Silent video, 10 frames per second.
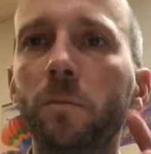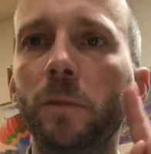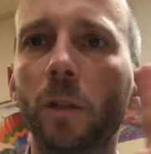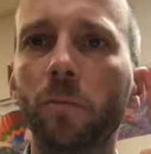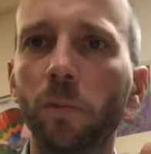
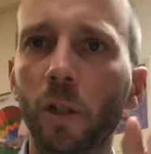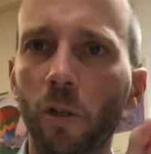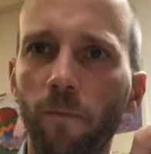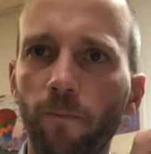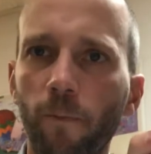So let's
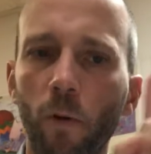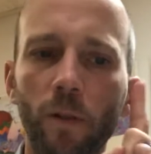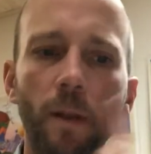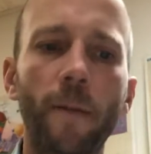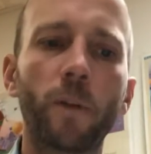just focus
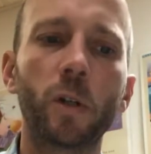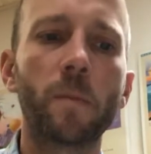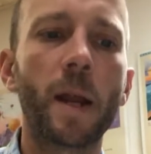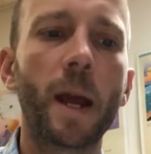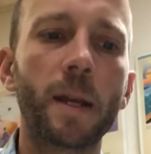on that first
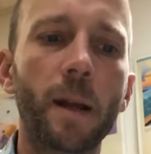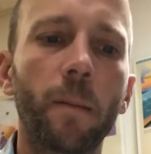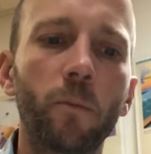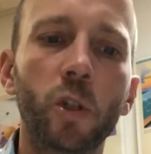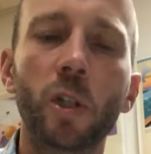main idea,
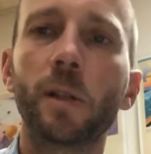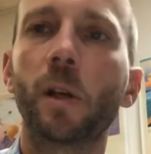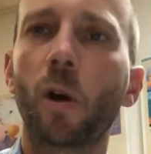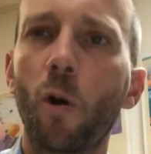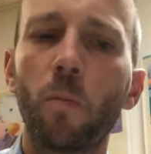which is the
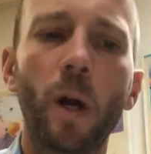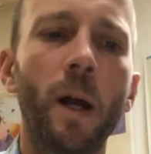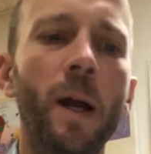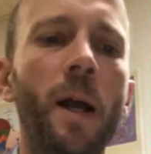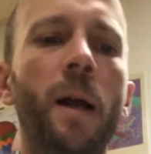cobra
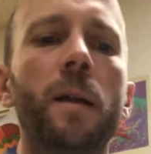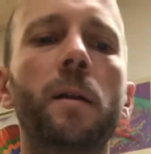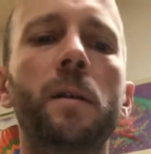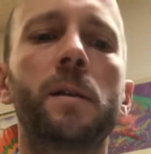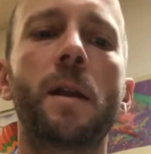
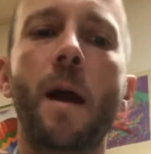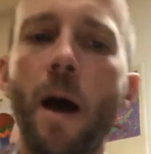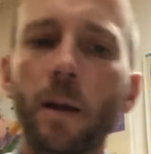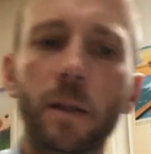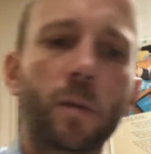does
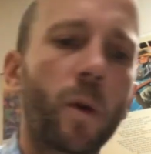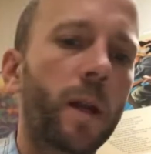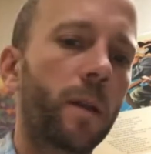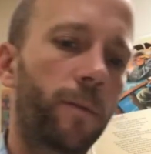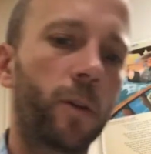not sway
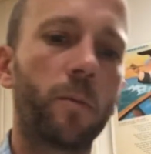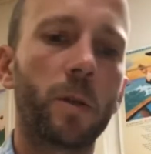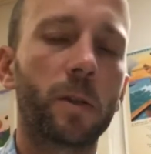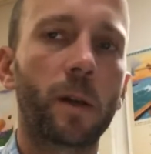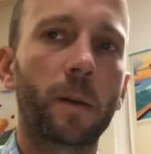to the flute
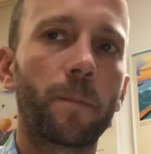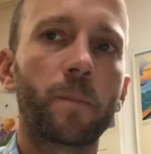music.